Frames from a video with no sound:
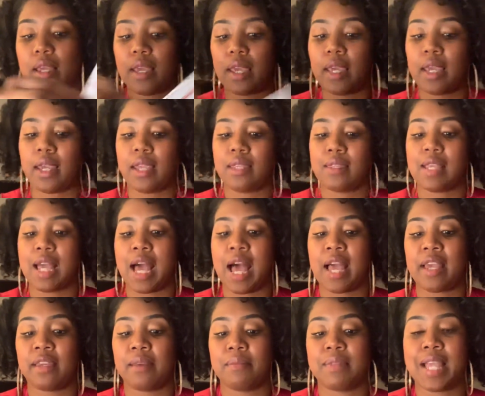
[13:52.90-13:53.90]
and I
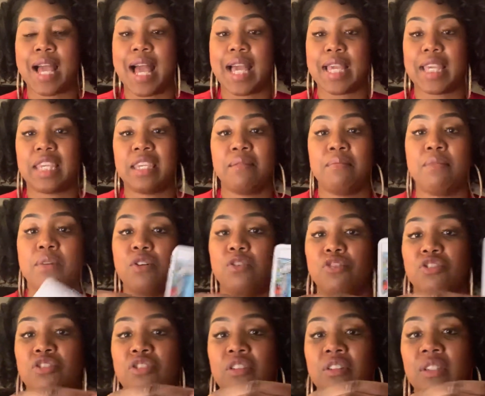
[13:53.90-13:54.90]
am not
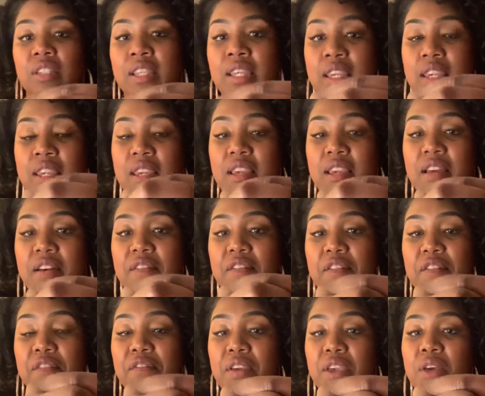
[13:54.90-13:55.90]
emotionally
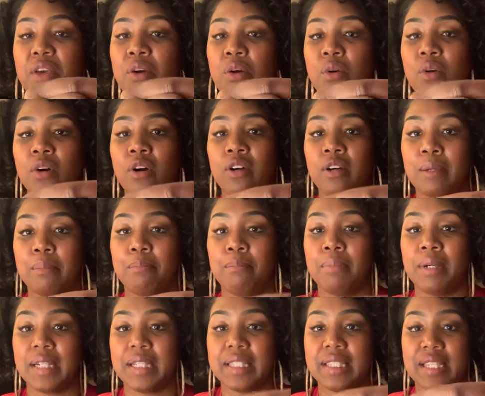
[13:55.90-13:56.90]
fulfilled or
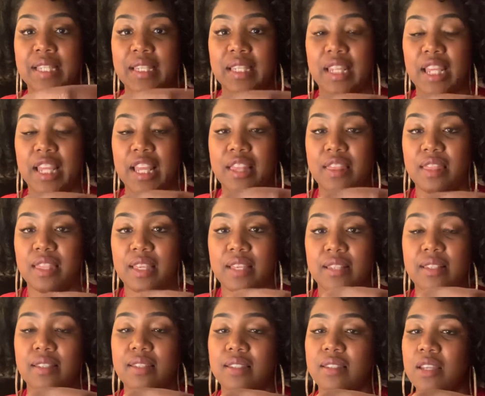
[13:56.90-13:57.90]
abundant in
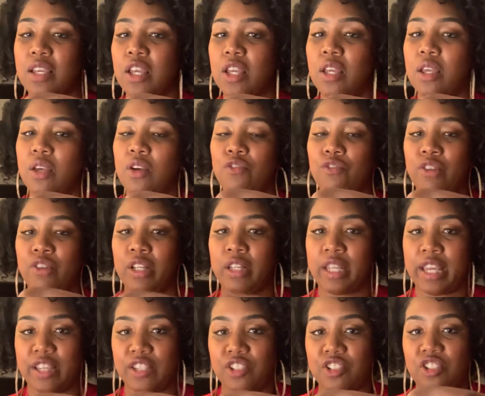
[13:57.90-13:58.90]
this
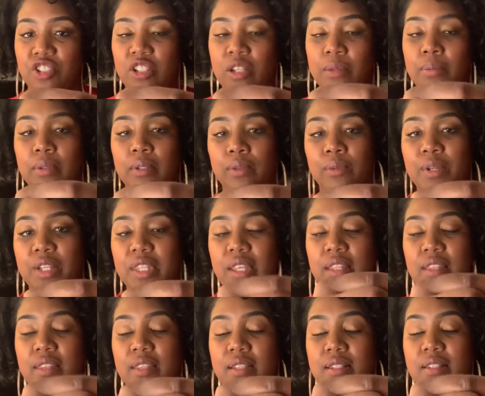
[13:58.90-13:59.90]
relationship or
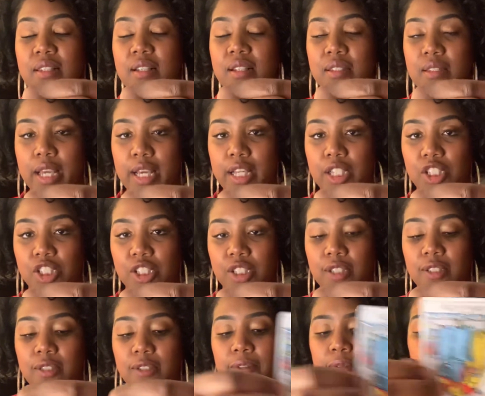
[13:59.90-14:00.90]
within this
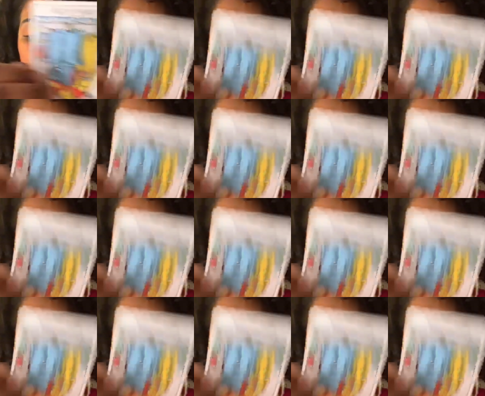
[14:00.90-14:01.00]
connection.